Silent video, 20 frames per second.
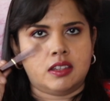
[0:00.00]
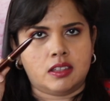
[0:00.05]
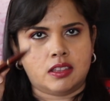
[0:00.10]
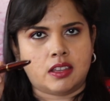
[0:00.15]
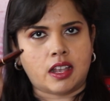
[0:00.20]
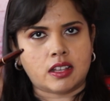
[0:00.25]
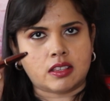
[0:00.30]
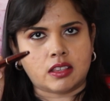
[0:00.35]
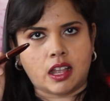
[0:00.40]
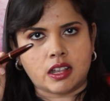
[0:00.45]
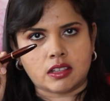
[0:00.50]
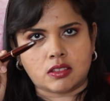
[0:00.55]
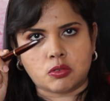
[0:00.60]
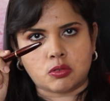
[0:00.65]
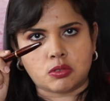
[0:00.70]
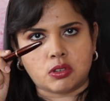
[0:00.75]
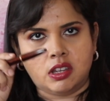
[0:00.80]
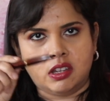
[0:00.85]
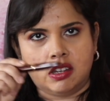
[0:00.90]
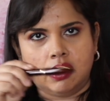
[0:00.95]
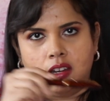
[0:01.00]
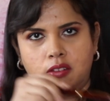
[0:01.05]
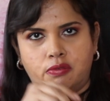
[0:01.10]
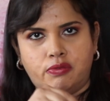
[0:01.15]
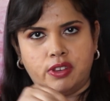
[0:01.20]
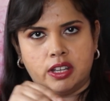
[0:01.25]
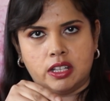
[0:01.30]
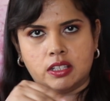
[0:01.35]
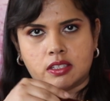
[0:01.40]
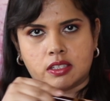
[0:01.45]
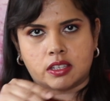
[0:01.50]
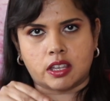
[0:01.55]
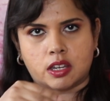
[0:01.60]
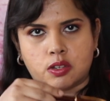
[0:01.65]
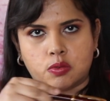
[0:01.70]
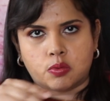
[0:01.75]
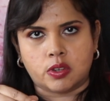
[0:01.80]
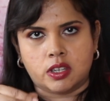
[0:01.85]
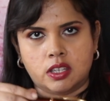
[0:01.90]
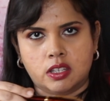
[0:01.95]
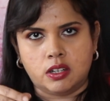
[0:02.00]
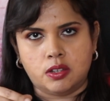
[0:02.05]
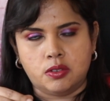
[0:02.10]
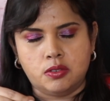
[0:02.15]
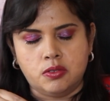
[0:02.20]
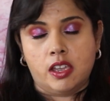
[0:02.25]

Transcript: That, that's what, it, it feels that way, you know.